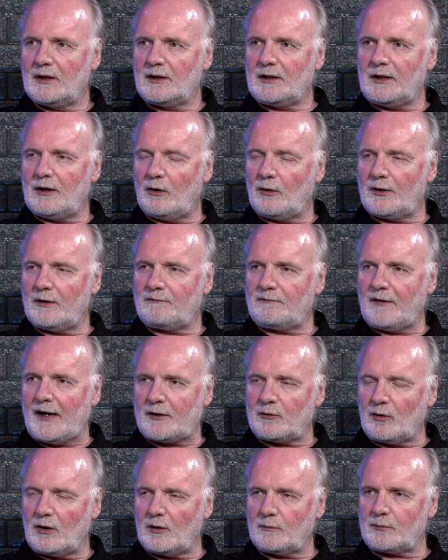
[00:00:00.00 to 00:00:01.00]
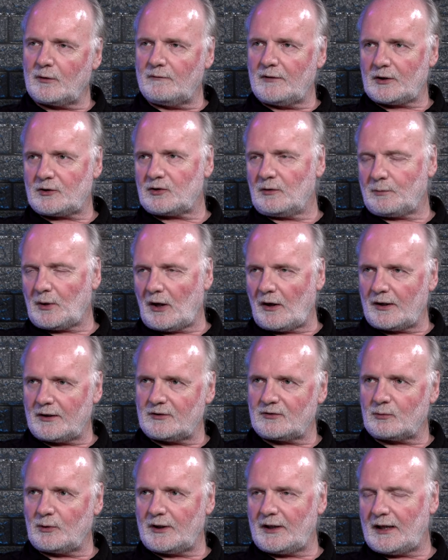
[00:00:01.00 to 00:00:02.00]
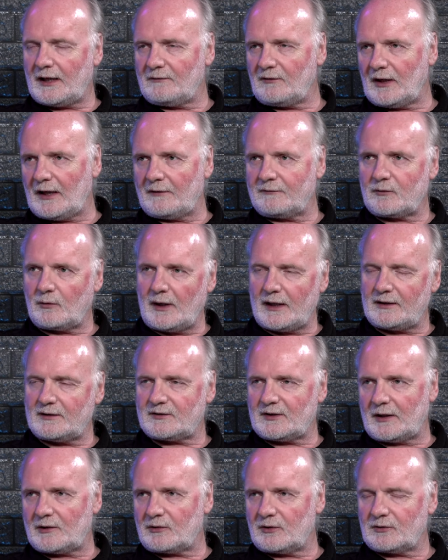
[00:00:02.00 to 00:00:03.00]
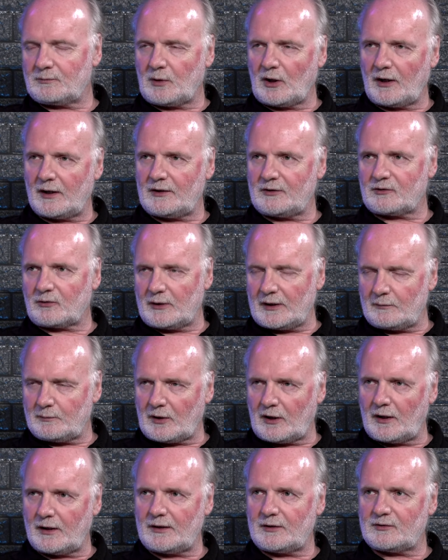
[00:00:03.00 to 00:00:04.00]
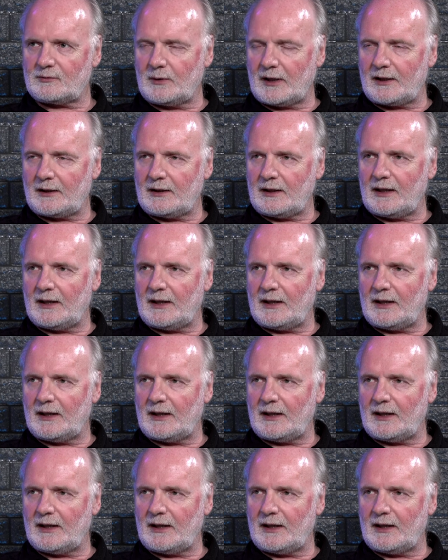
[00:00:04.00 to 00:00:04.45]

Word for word: you know, the federal and provincial parties where you have left, right, centrist parties, green parties, right?